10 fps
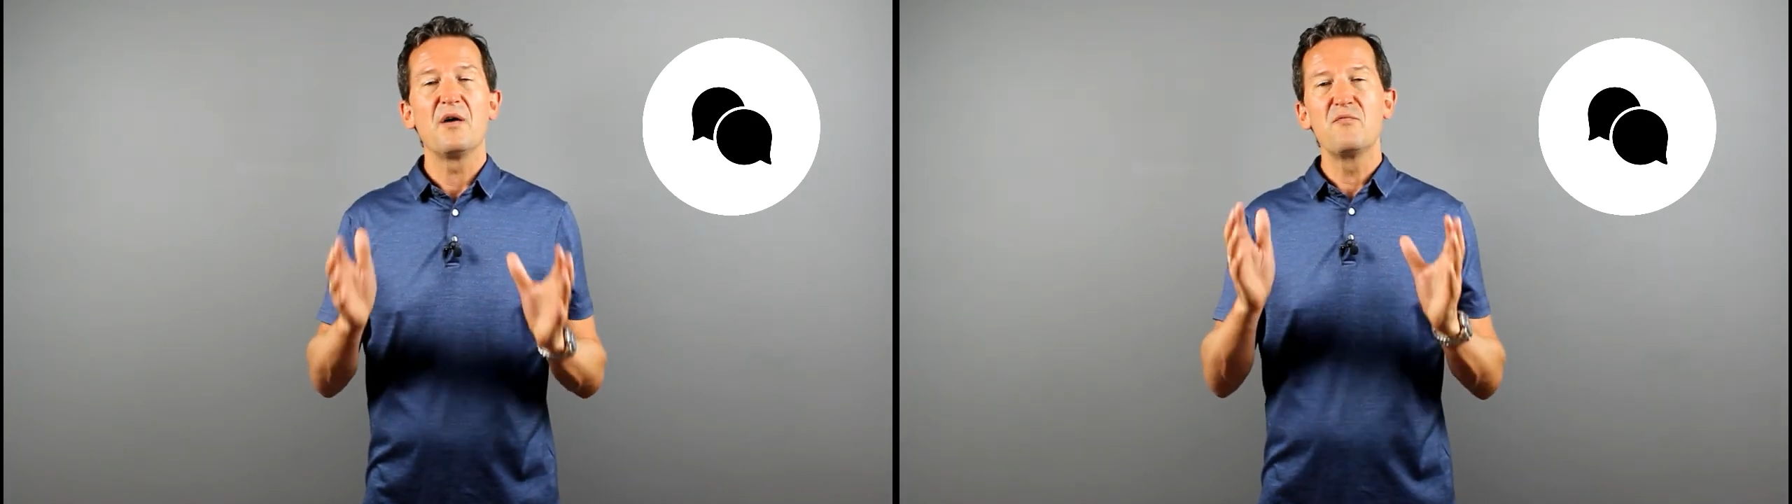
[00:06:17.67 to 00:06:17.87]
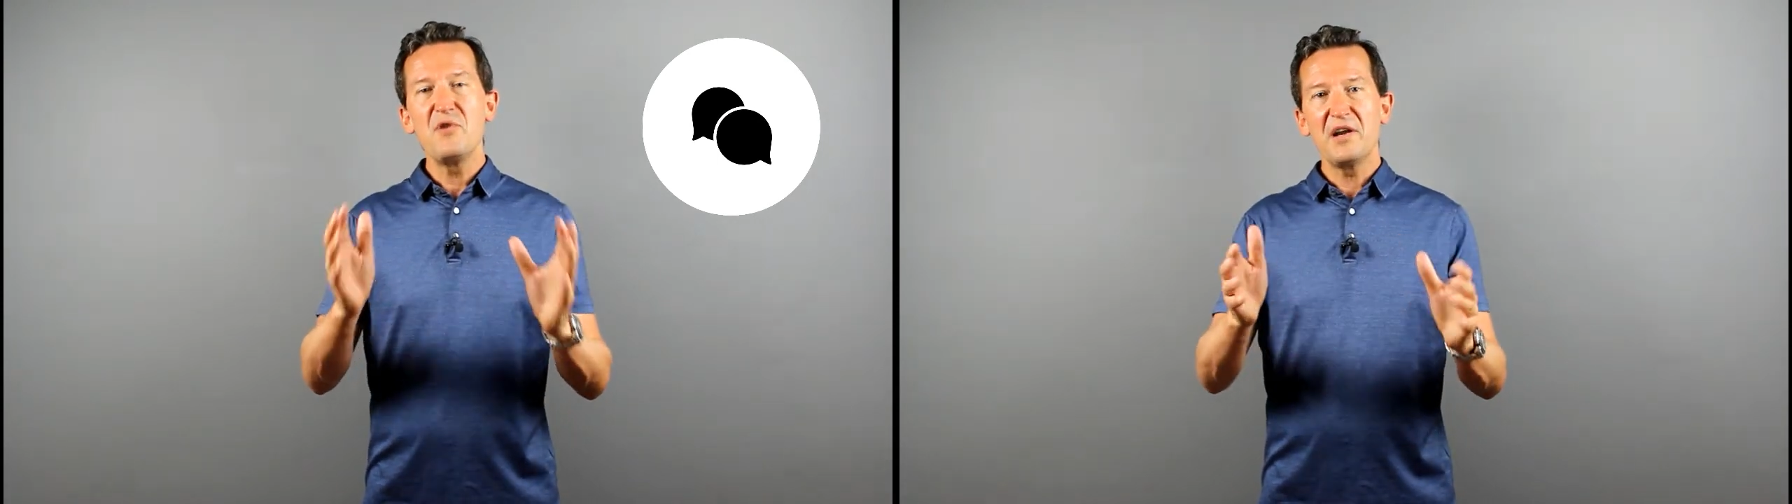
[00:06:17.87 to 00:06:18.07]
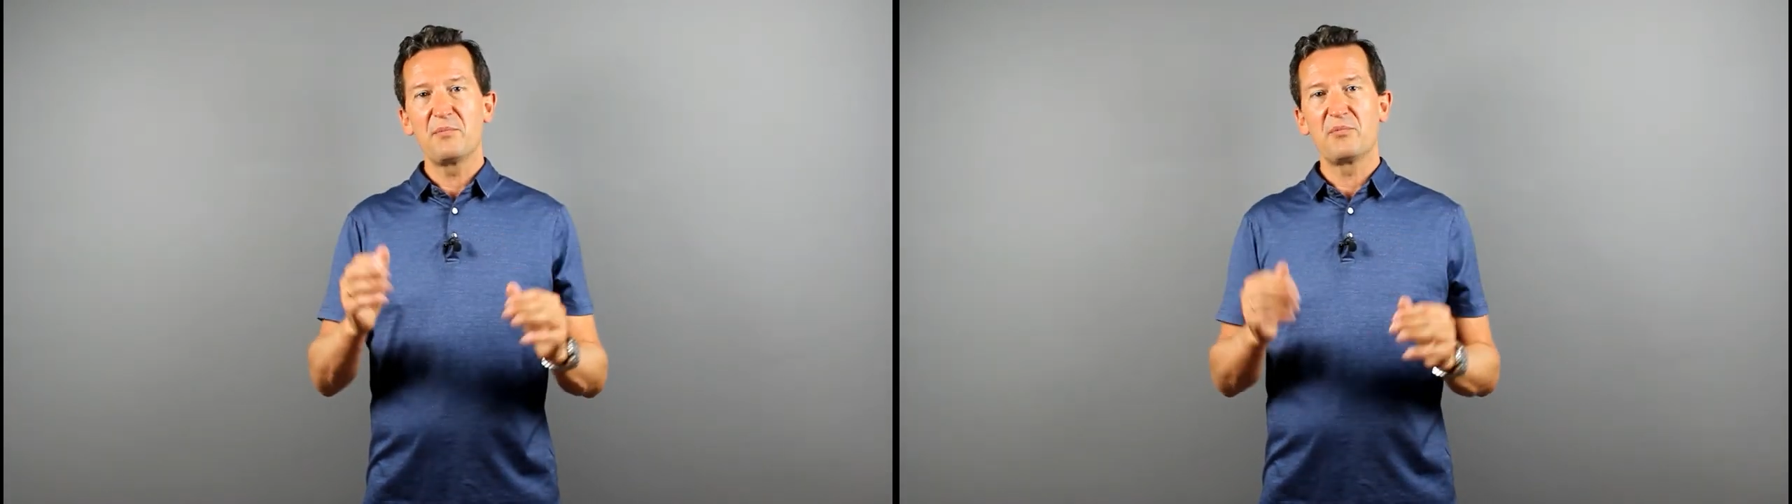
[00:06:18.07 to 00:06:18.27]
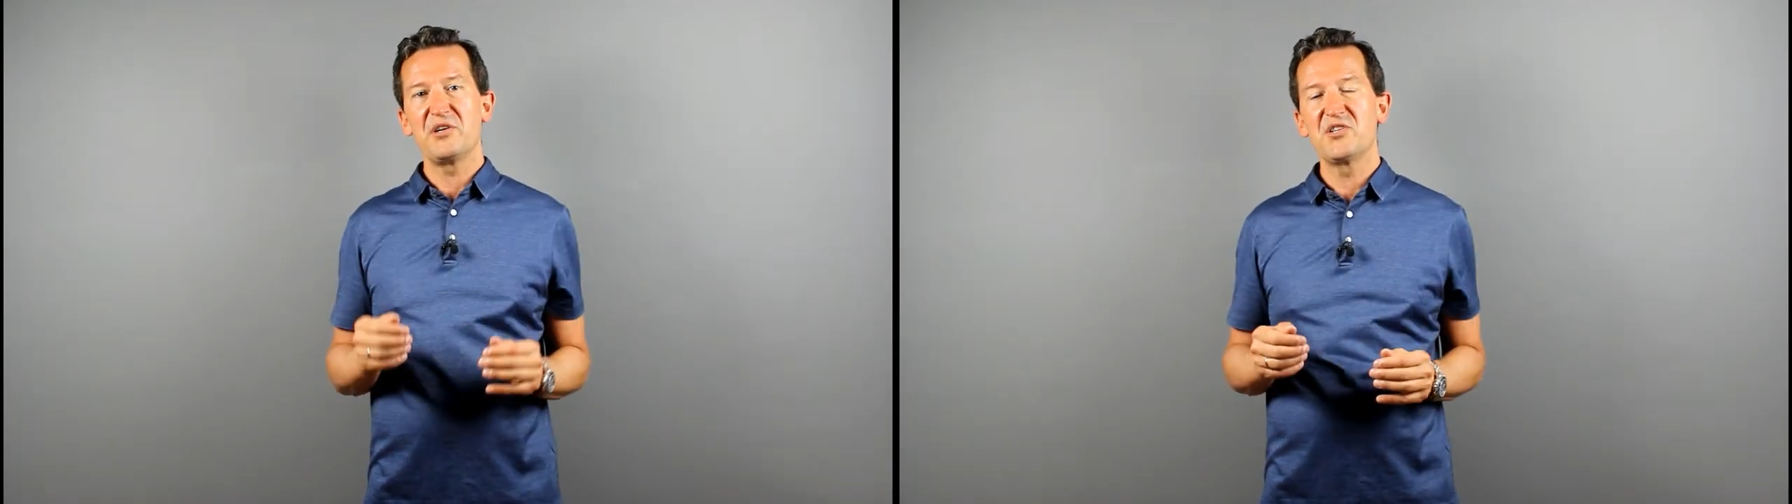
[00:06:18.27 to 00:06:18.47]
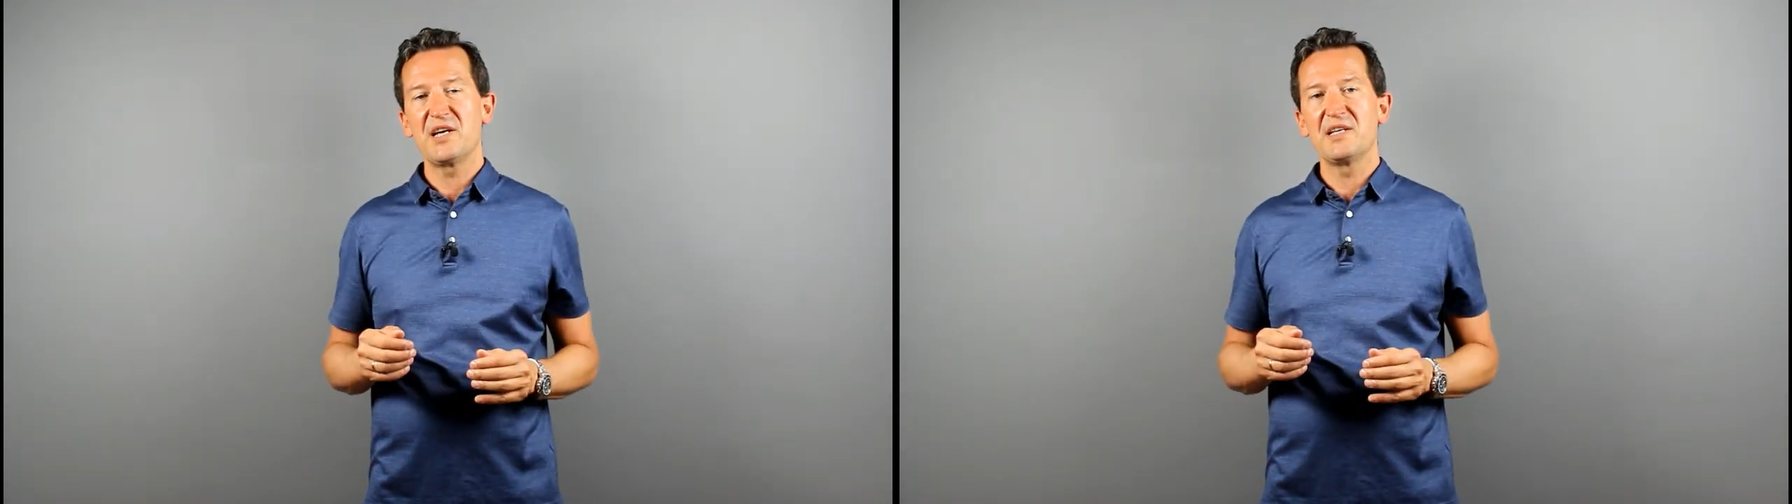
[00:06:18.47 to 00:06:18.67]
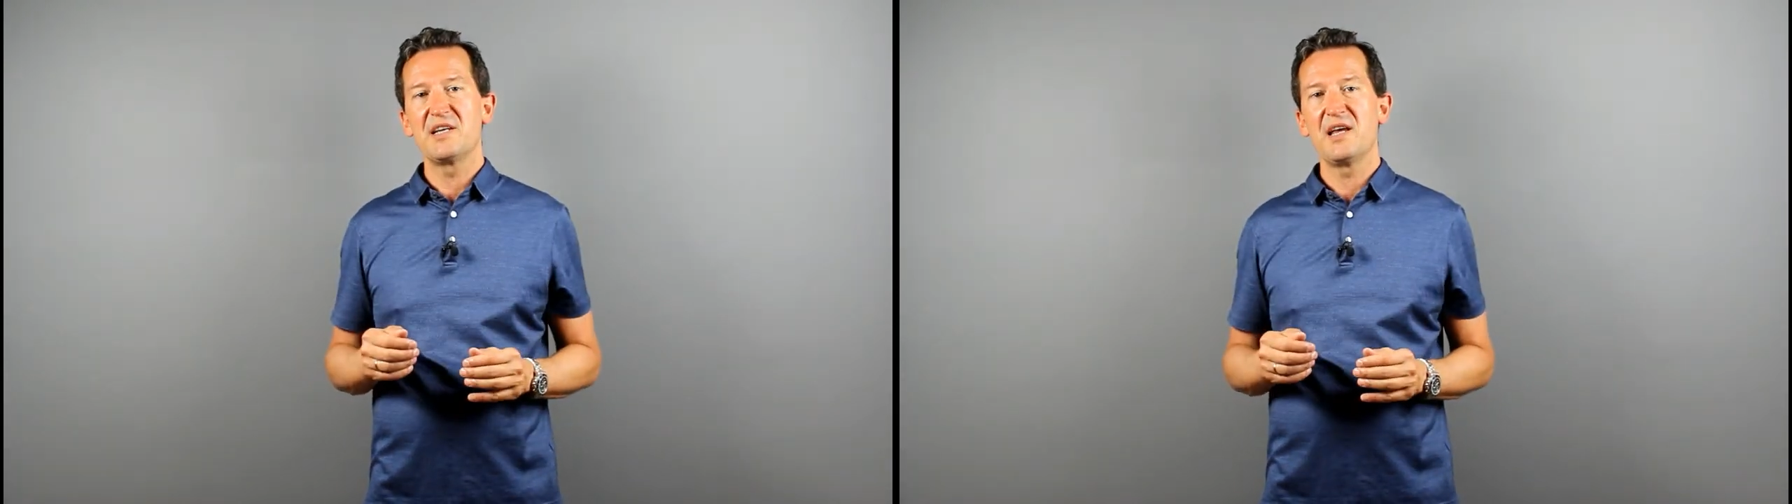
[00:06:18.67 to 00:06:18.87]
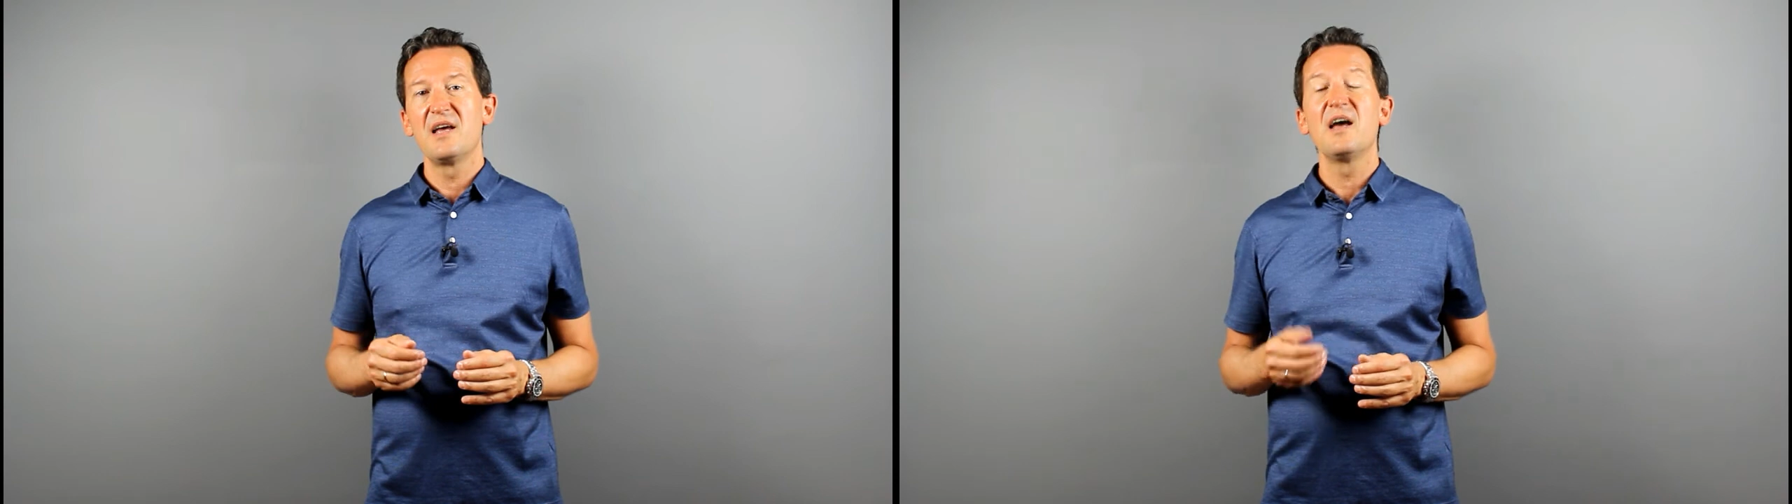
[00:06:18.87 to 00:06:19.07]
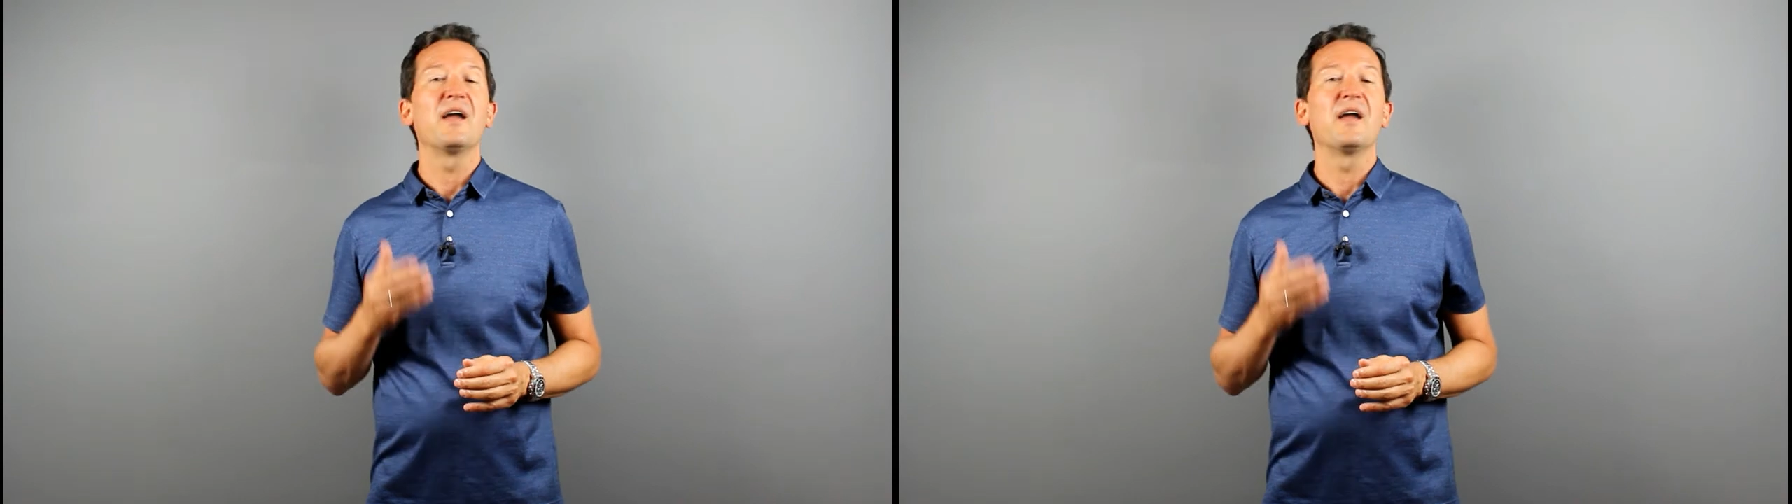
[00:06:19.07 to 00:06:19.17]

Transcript: really appreciate it,